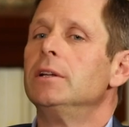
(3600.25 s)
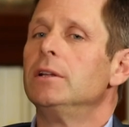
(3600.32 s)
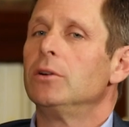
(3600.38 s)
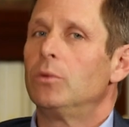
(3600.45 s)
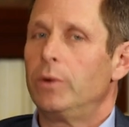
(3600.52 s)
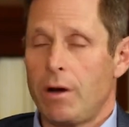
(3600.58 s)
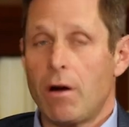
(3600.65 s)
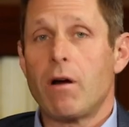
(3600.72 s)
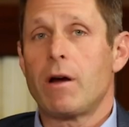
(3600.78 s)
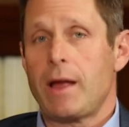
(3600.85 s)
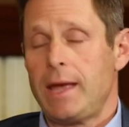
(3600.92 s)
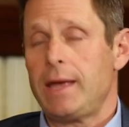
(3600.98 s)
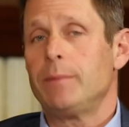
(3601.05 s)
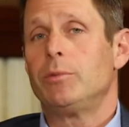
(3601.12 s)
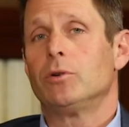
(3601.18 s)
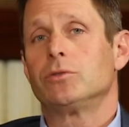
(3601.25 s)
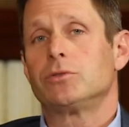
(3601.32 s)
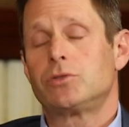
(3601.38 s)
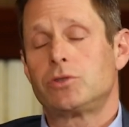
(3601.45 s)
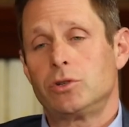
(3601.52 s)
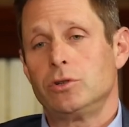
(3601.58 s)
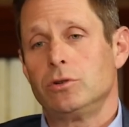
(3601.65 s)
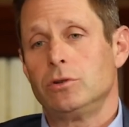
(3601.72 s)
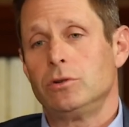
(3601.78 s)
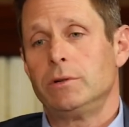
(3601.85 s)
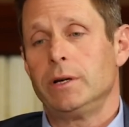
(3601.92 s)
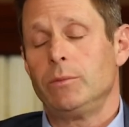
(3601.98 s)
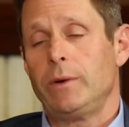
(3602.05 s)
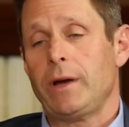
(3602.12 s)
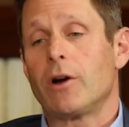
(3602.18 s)
Right. We are able to,
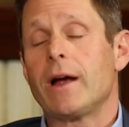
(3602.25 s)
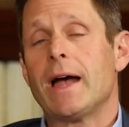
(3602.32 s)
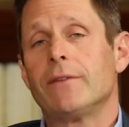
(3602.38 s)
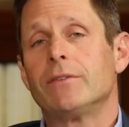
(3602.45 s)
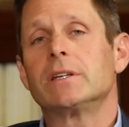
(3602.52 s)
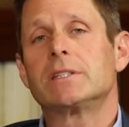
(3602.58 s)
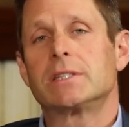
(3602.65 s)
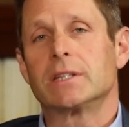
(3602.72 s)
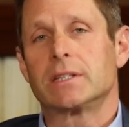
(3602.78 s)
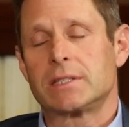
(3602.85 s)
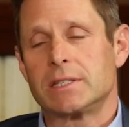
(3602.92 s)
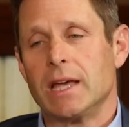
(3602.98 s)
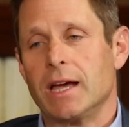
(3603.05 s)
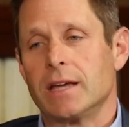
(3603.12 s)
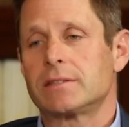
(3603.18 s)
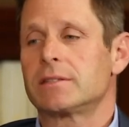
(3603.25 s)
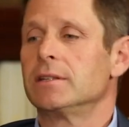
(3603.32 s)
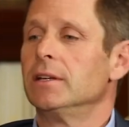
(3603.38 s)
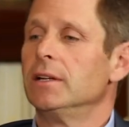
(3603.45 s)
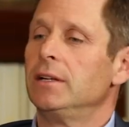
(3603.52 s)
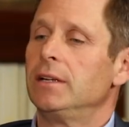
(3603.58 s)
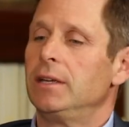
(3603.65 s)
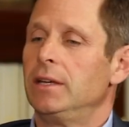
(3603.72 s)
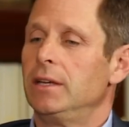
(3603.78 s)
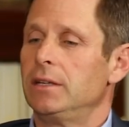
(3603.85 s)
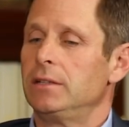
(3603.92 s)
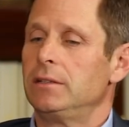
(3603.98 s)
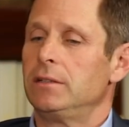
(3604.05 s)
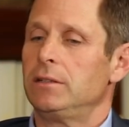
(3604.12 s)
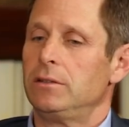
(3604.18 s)
and we are having success
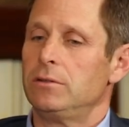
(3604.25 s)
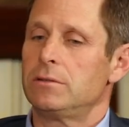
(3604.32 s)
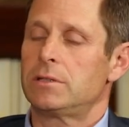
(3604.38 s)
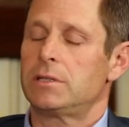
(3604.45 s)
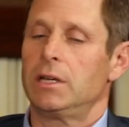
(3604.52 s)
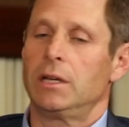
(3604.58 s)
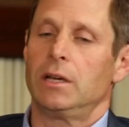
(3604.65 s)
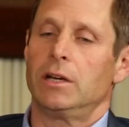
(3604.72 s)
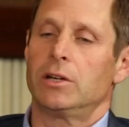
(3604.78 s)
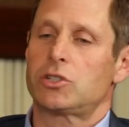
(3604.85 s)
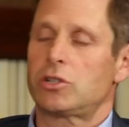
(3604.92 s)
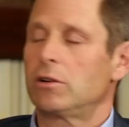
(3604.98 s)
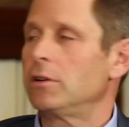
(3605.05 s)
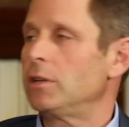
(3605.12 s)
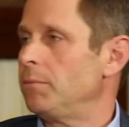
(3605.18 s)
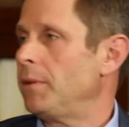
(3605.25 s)
in using a surety